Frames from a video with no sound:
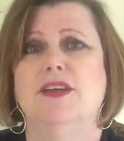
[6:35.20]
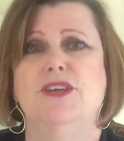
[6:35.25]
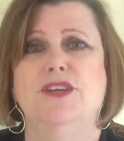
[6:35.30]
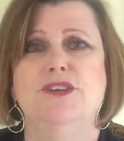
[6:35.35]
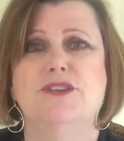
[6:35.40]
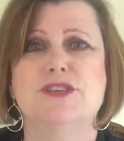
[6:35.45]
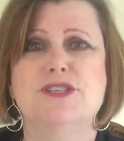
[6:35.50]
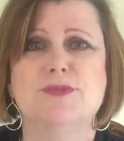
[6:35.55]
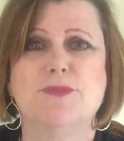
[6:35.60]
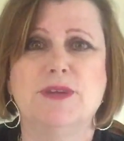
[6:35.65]

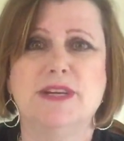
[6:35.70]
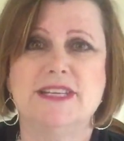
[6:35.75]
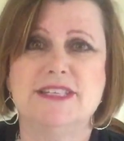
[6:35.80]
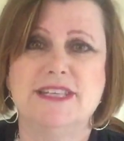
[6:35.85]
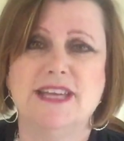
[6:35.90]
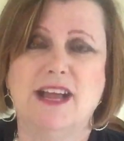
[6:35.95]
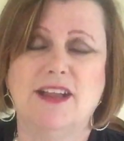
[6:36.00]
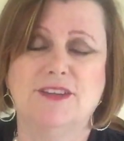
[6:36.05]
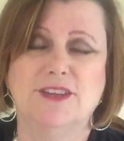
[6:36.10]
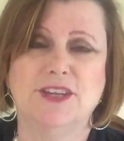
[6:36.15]
You just want to
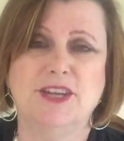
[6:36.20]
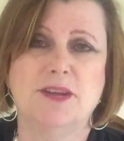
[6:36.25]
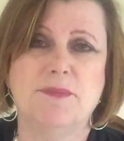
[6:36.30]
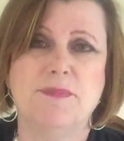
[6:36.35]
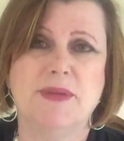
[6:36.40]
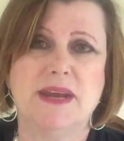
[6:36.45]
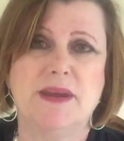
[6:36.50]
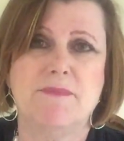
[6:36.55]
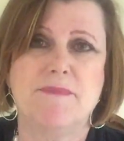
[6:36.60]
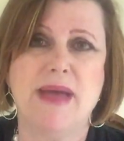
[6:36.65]
tell a little
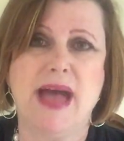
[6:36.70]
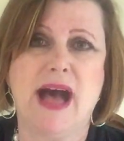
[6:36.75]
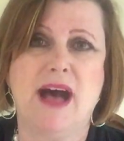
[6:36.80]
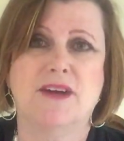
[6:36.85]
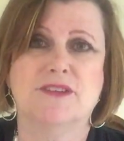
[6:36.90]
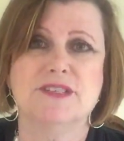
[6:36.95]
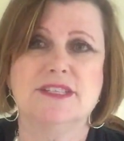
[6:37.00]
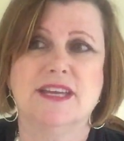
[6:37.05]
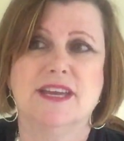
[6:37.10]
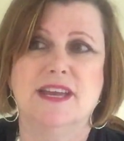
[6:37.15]
bit
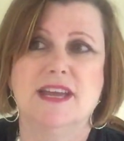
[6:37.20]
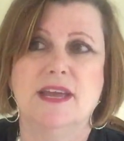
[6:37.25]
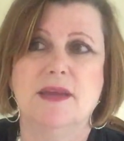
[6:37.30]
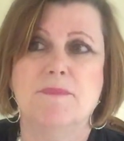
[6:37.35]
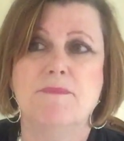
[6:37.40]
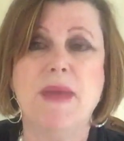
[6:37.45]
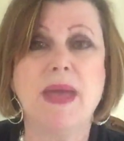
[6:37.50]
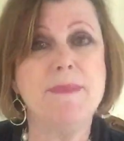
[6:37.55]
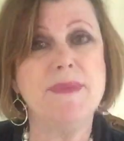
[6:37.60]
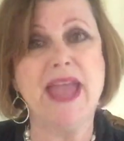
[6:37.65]
about
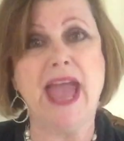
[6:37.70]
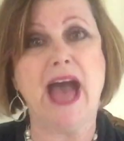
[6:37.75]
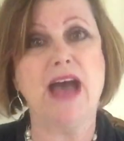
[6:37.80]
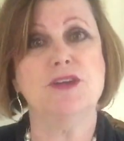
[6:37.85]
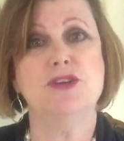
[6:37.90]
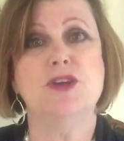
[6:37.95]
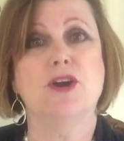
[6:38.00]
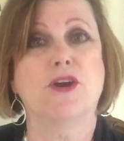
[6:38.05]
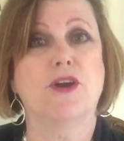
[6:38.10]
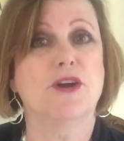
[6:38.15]
maybe how
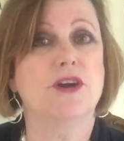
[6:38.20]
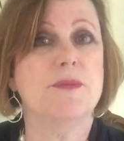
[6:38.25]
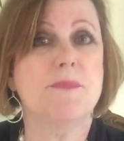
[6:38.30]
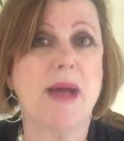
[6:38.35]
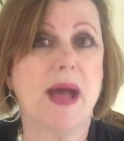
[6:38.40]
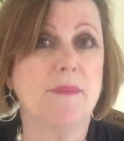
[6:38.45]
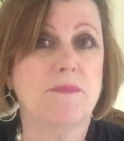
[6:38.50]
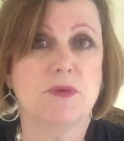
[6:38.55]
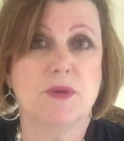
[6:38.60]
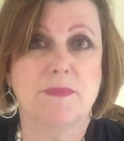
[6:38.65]
you heard
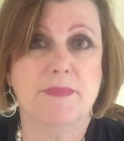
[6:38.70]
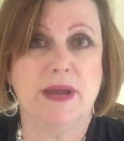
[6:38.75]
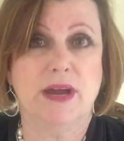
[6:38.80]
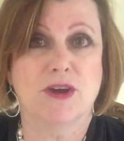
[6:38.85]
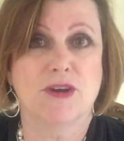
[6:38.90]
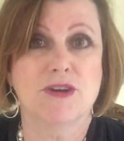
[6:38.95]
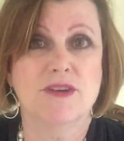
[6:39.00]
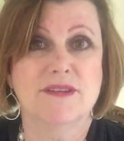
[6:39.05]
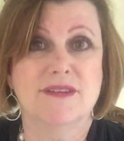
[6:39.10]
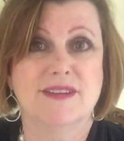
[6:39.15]
about
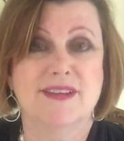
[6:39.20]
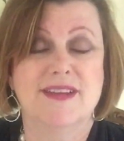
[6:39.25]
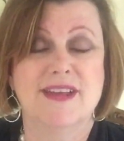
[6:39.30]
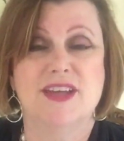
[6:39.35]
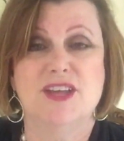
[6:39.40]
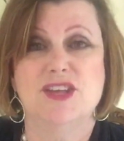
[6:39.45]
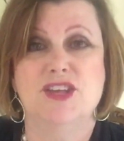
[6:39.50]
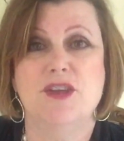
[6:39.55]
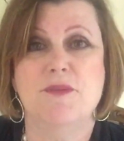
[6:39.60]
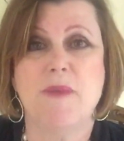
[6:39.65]
Premier.
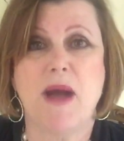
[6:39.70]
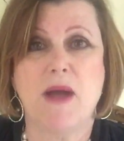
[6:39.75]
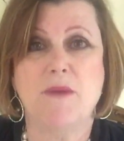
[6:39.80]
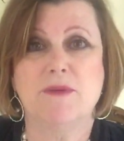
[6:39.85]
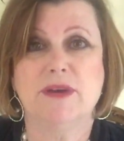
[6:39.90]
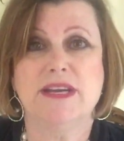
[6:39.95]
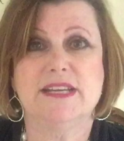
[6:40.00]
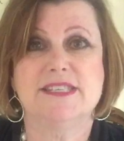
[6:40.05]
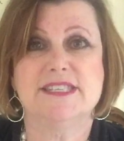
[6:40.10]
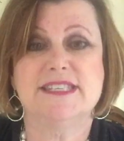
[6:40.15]
You might
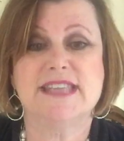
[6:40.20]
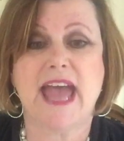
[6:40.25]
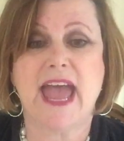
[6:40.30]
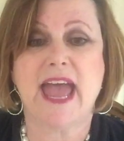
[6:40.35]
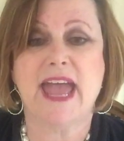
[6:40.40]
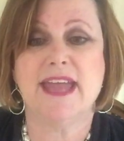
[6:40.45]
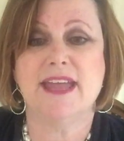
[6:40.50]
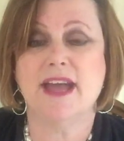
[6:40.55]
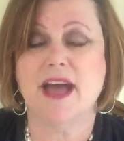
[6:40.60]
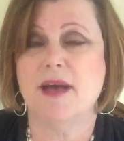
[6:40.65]
want to
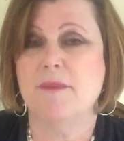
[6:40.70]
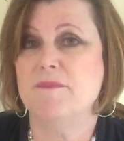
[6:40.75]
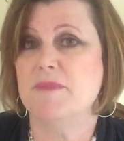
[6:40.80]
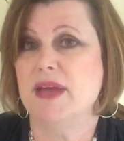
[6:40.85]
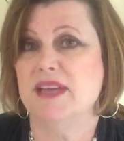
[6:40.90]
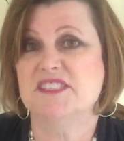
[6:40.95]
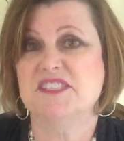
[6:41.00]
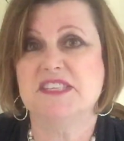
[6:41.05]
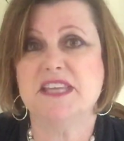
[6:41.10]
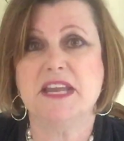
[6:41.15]
say
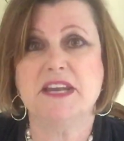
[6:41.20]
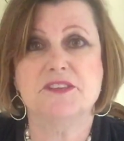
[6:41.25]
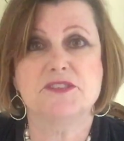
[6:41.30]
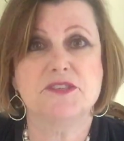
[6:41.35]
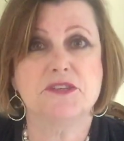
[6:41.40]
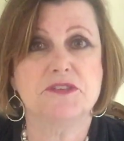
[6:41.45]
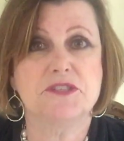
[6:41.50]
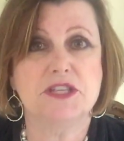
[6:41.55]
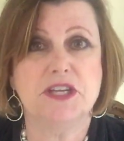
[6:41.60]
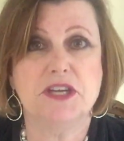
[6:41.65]
a
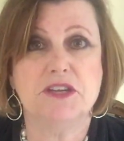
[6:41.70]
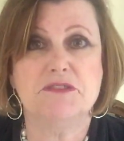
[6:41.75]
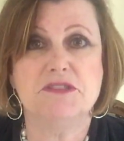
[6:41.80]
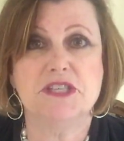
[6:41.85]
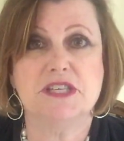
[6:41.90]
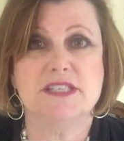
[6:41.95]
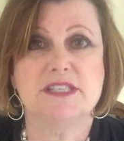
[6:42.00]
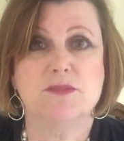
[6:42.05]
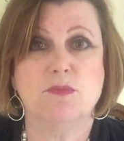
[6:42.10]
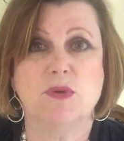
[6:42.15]
sentence or two,
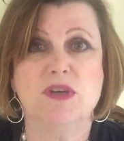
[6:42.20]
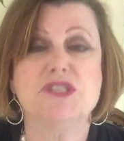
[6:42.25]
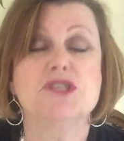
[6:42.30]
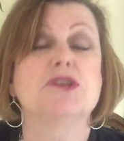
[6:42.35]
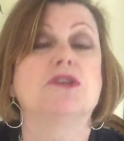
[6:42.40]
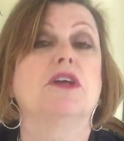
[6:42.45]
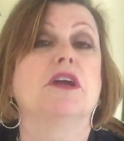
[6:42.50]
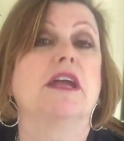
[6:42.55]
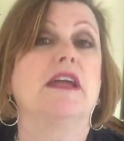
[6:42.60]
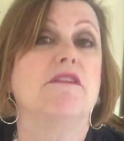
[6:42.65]
just what
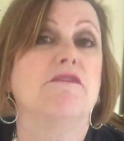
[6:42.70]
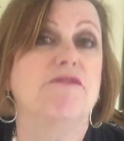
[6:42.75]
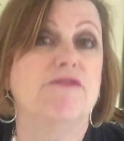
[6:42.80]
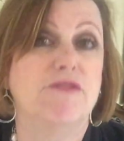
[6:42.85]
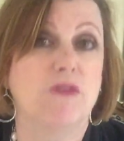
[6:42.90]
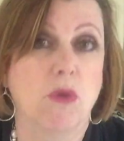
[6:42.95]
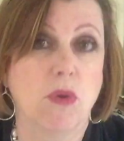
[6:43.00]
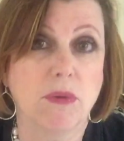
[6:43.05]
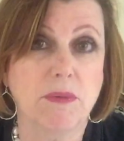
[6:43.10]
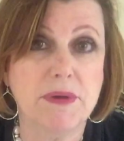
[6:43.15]
you're looking
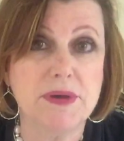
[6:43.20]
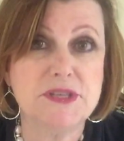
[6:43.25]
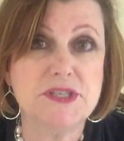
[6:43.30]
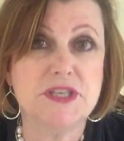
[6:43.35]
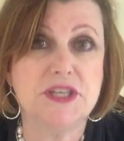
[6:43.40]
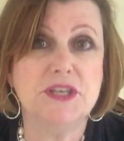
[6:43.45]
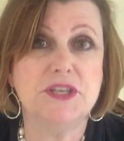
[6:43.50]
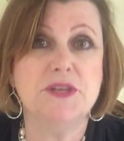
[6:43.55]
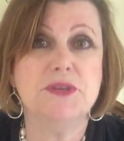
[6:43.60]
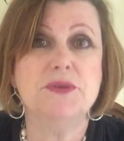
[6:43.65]
forward
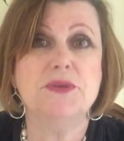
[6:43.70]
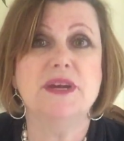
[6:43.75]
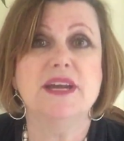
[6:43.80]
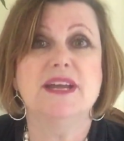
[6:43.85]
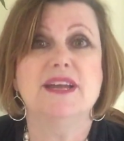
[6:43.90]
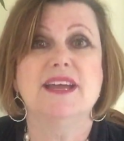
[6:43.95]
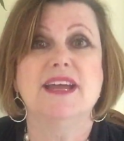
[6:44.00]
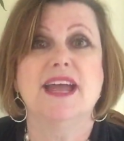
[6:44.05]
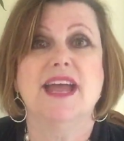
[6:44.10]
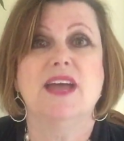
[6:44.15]
to
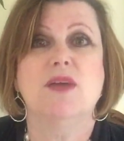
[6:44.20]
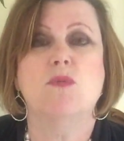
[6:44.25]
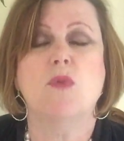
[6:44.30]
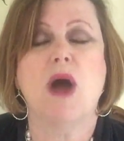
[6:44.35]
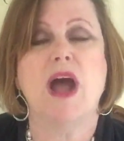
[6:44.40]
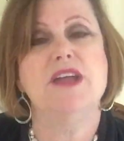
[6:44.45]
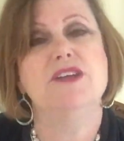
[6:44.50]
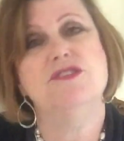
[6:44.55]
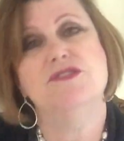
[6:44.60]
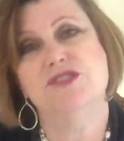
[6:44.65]
and
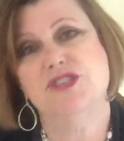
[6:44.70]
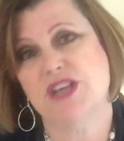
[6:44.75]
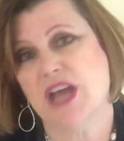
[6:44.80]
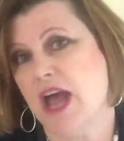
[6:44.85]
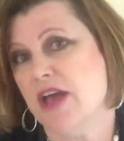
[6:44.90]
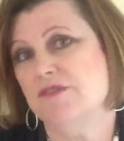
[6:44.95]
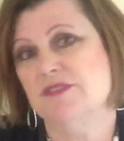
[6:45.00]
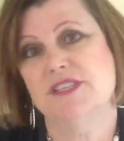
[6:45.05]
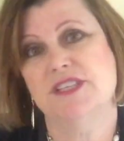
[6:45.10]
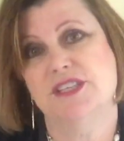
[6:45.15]
why you
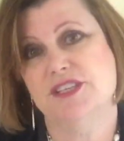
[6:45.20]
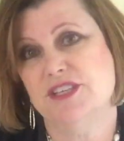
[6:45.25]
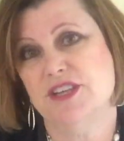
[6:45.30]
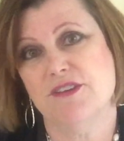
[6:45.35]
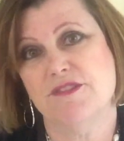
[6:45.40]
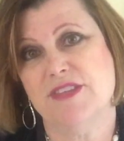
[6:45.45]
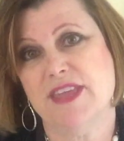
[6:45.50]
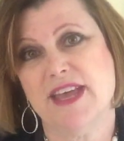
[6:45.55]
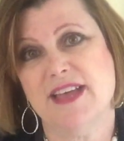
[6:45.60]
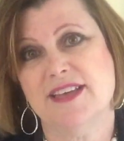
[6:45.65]
chose to
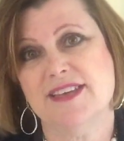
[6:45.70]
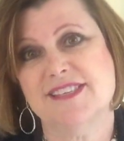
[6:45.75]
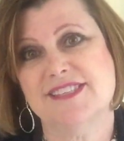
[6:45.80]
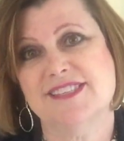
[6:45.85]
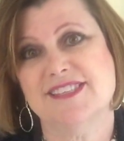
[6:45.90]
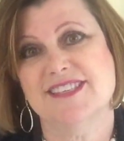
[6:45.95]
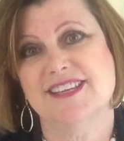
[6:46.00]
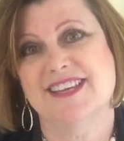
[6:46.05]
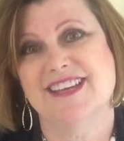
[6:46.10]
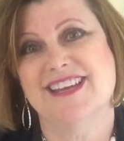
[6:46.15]
do
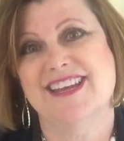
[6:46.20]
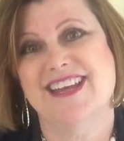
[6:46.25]
this